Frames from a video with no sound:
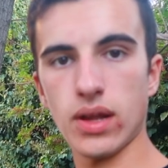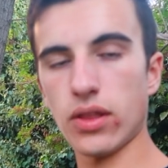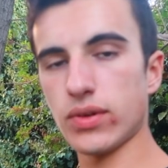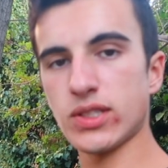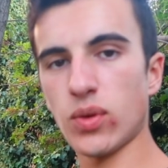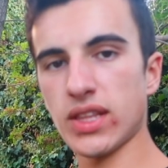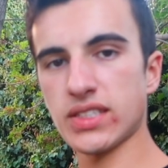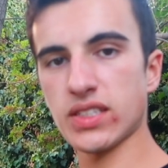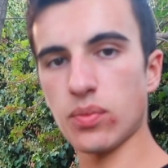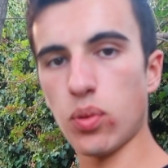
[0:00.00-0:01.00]
Now, the reason why
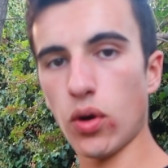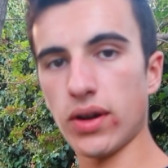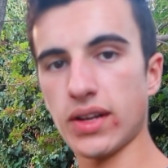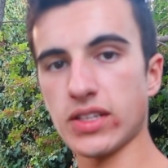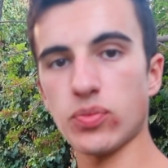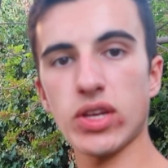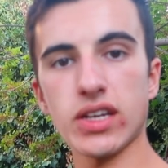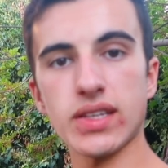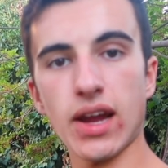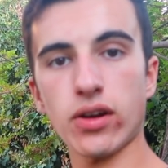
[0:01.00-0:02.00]
this is important is
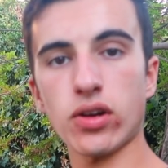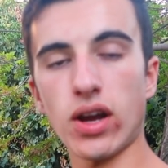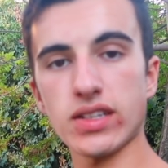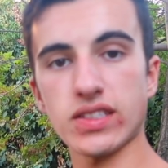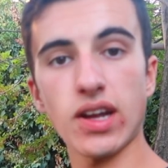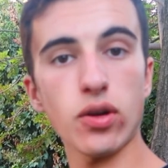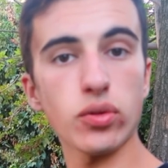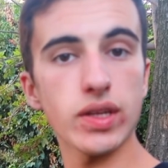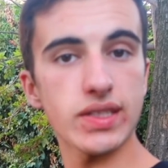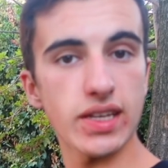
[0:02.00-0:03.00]
because Heracross not
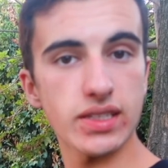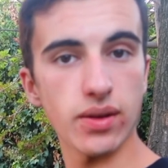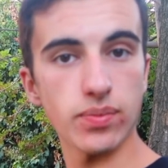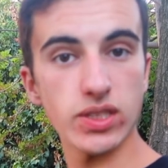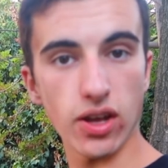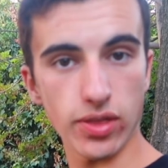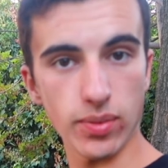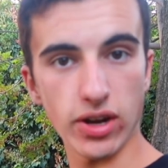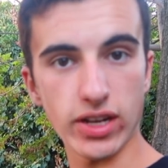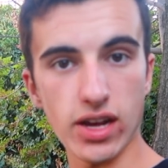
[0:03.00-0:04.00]
only takes up South
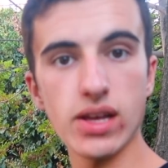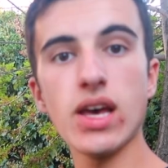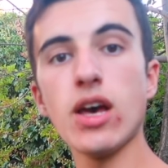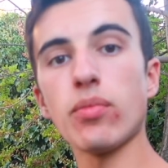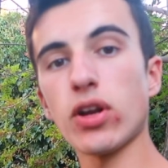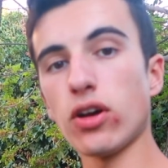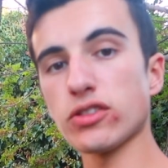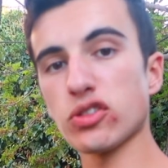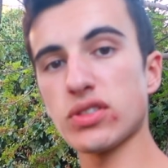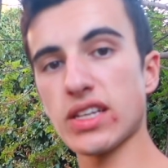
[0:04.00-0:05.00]
America, but it
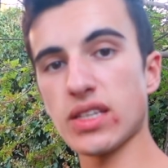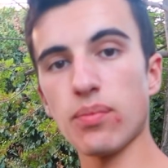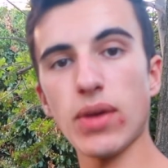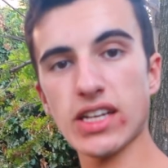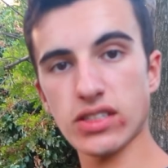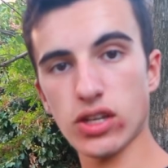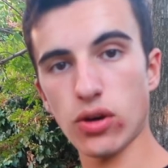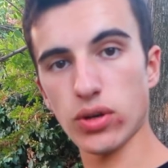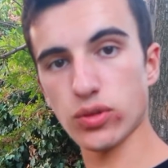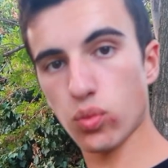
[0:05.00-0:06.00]
also takes up
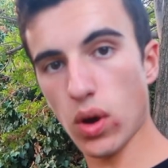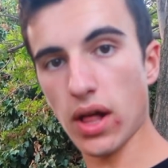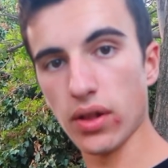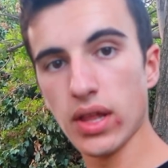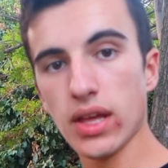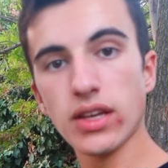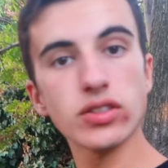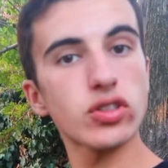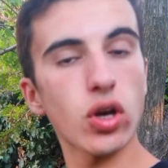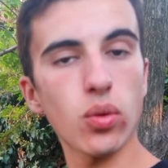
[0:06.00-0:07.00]
Mexico as well.
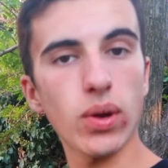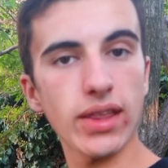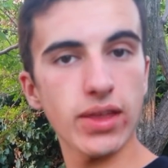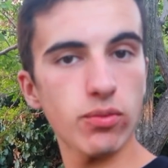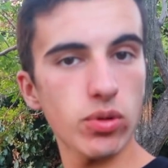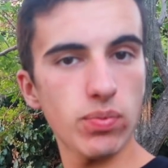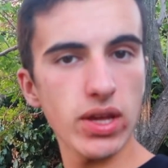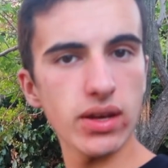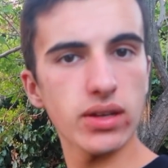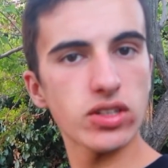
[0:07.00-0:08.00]
So what I think would
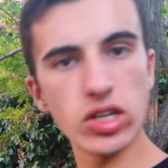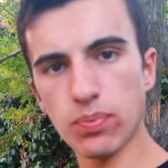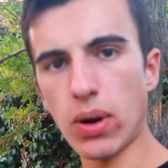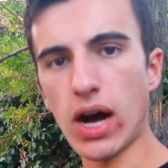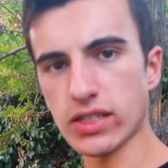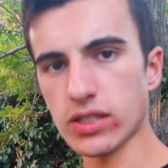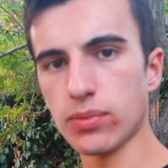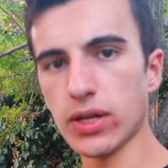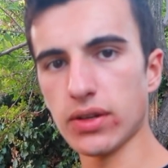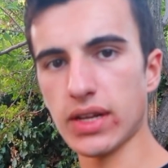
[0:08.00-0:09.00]
be a good
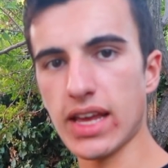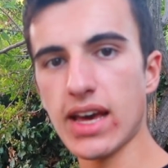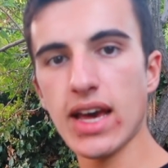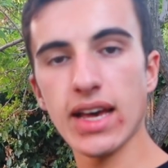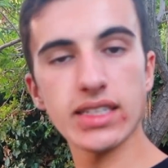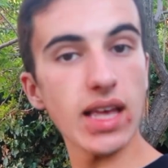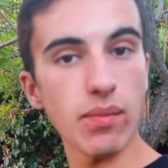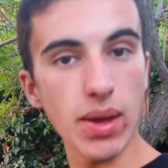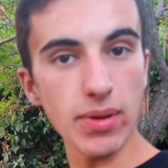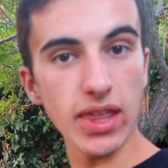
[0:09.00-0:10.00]
possibility is that
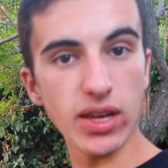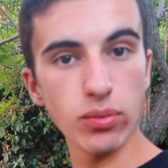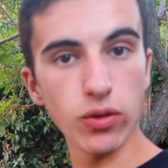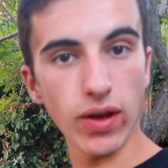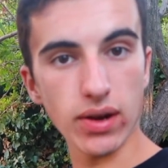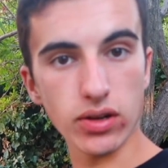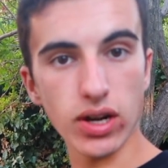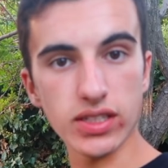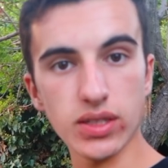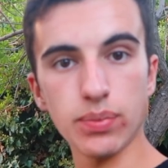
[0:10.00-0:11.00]
maybe they can move
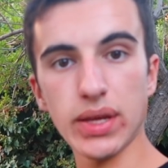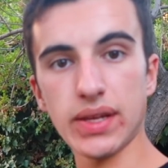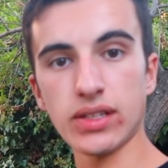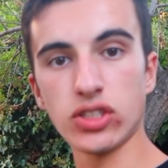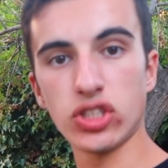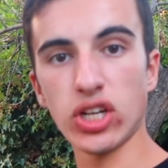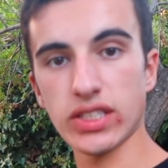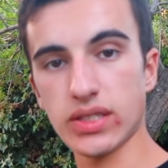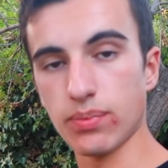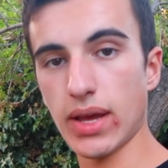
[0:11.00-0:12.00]
Heracross to being
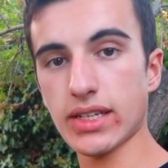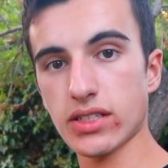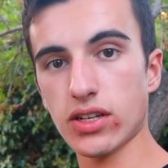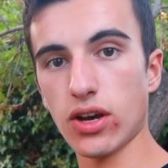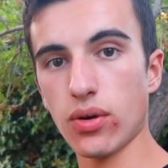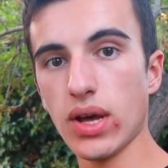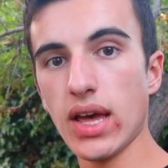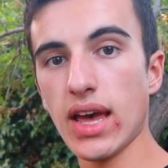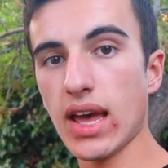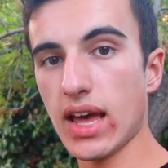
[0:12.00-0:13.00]
just Mexico
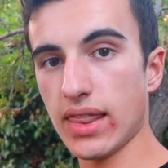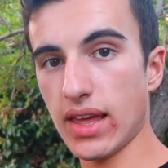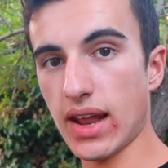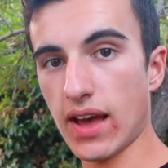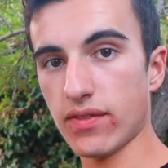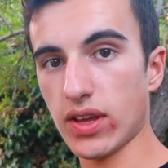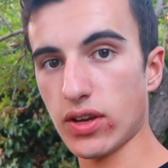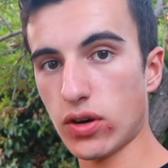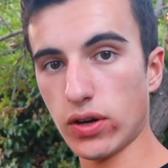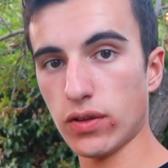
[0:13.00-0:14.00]
and then having
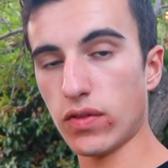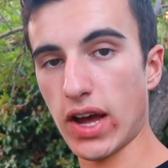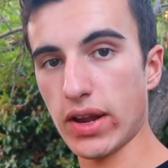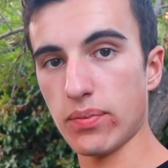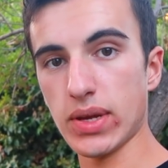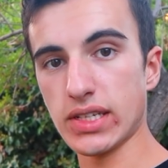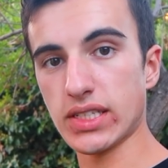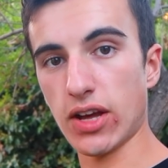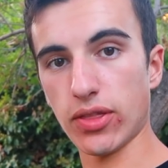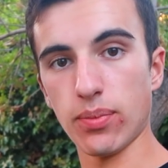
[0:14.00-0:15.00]
Carnivine be
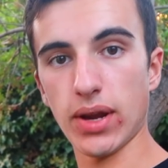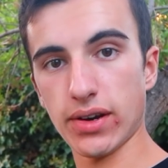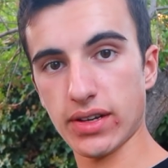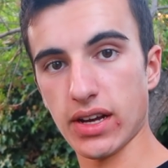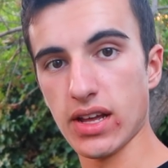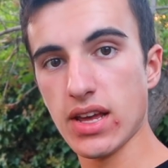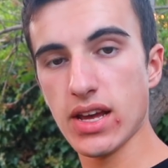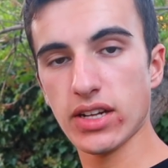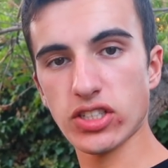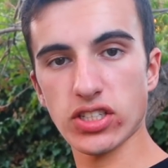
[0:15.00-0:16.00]
South America.
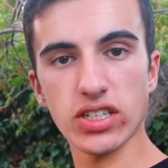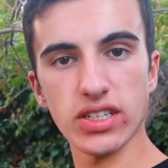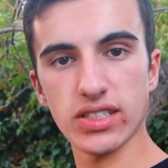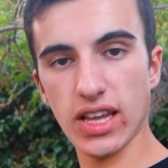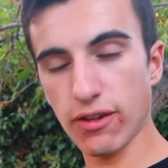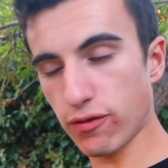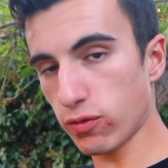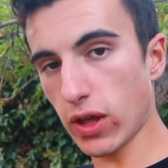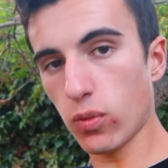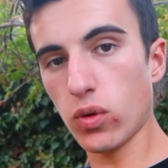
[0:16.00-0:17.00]
Just because if
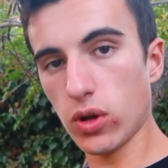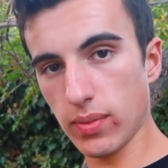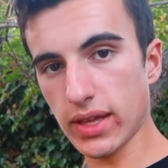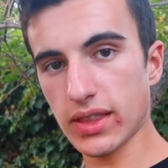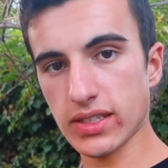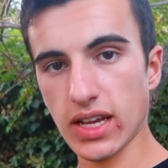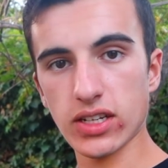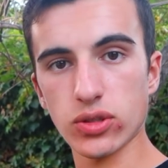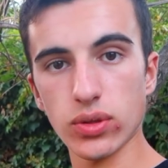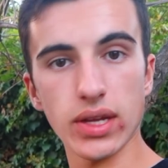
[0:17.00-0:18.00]
they will make this
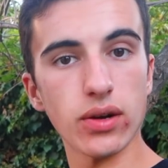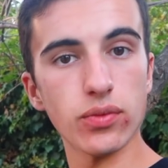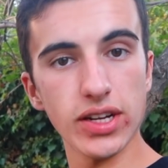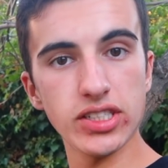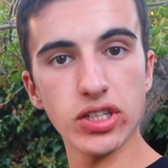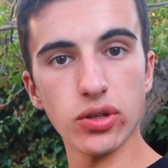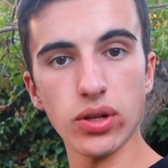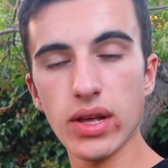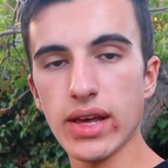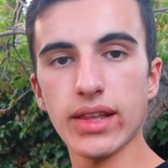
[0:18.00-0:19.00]
actually a
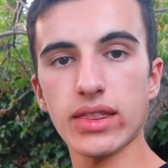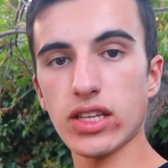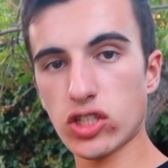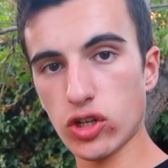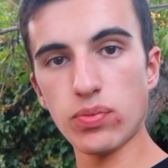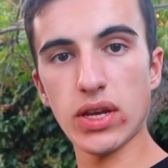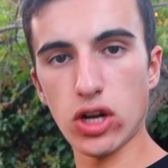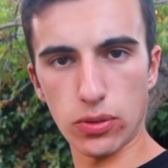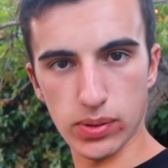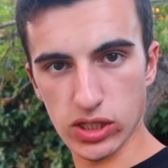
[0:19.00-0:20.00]
regional, this could be an
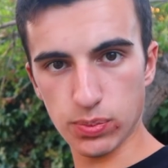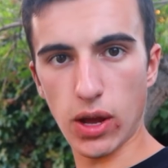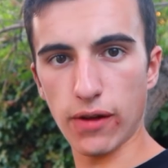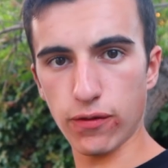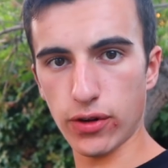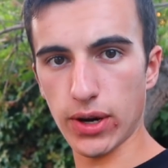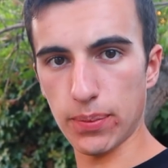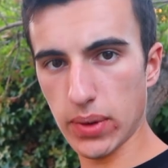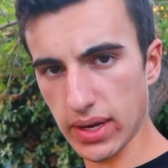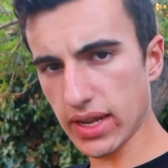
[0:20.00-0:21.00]
open spot for
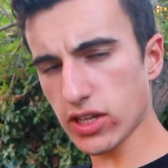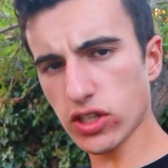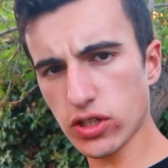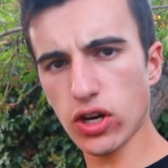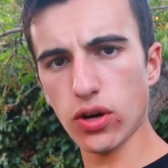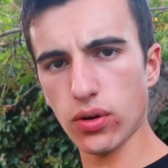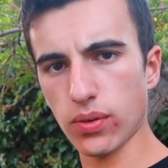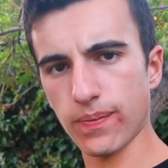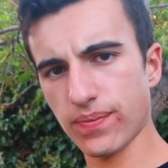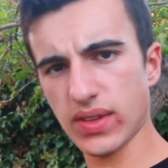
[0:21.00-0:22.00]
it, but it could
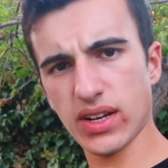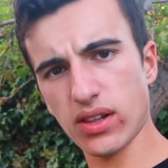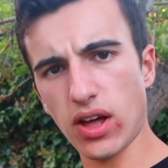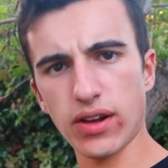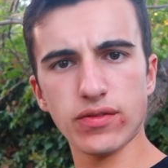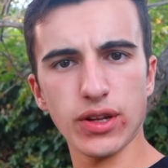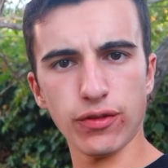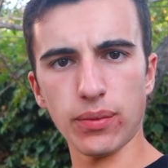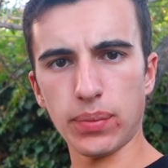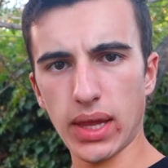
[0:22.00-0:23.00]
go in a lot of
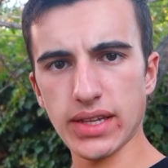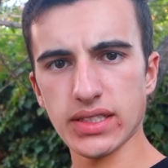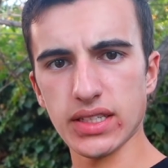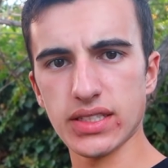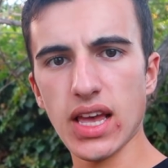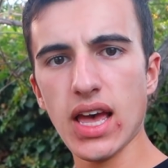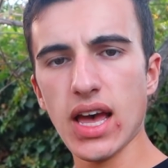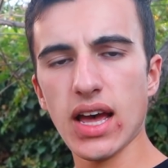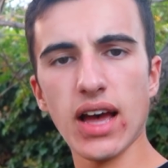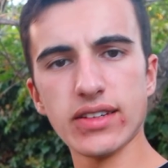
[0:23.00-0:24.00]
different places.
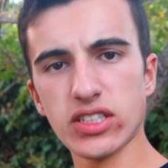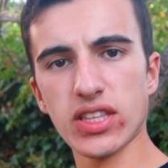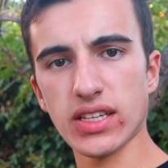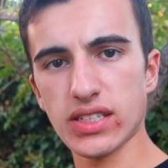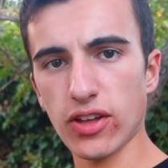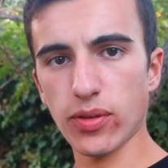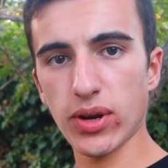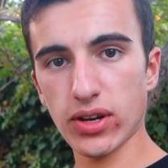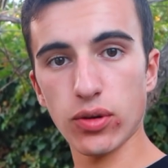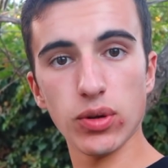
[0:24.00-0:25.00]
I just think South
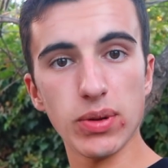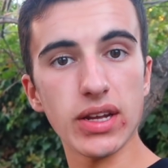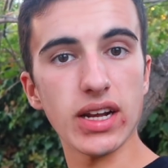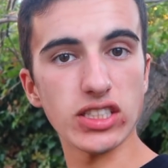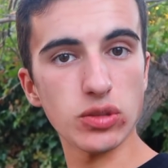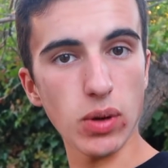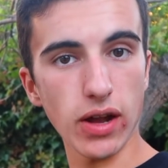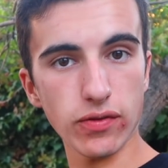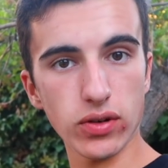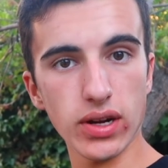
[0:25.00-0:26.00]
America would be a nice
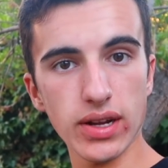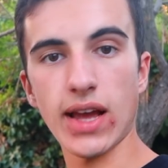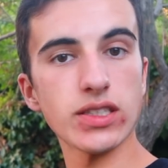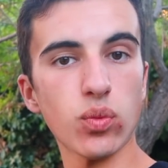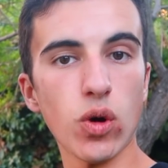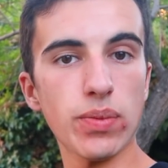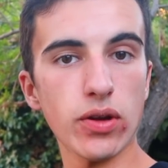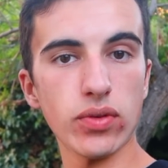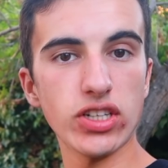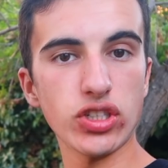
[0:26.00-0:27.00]
spot for it, as it won't be
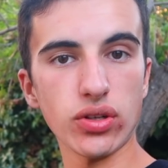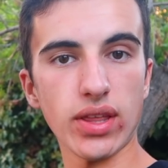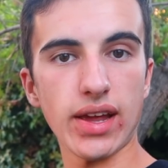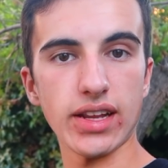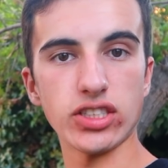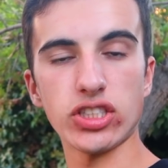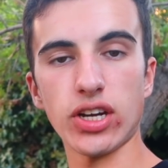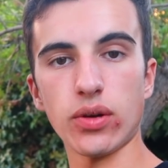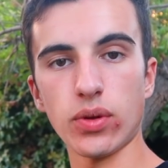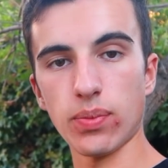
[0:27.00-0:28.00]
a regional that is
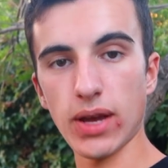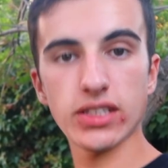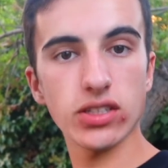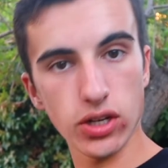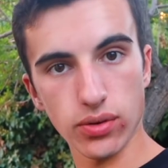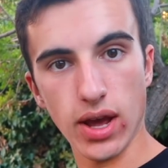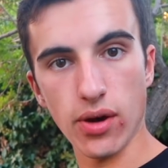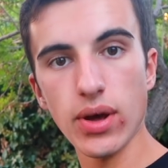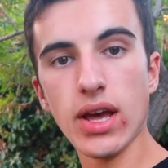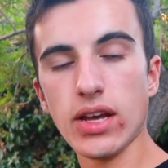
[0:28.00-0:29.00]
shared with Mexico
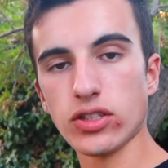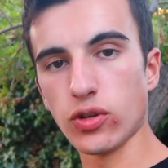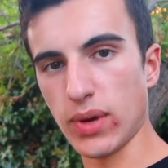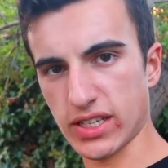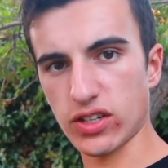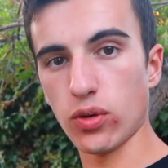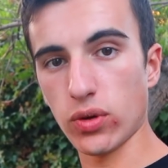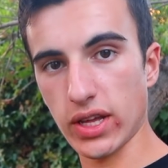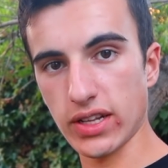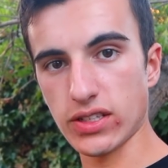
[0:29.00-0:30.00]
now, so Mexico will
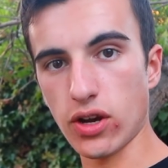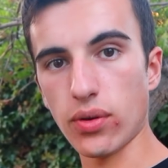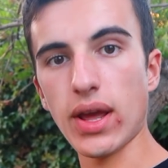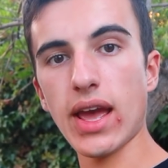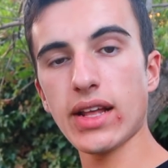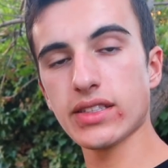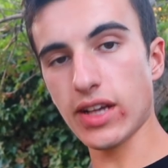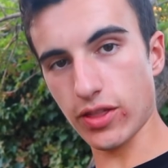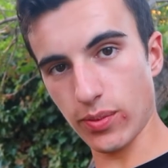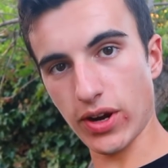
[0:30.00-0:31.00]
get its own and
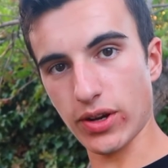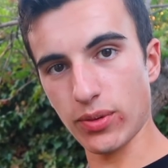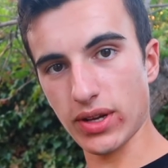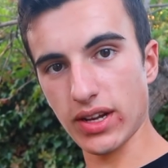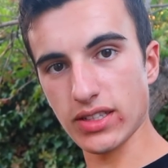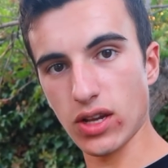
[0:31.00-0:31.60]
South America will get its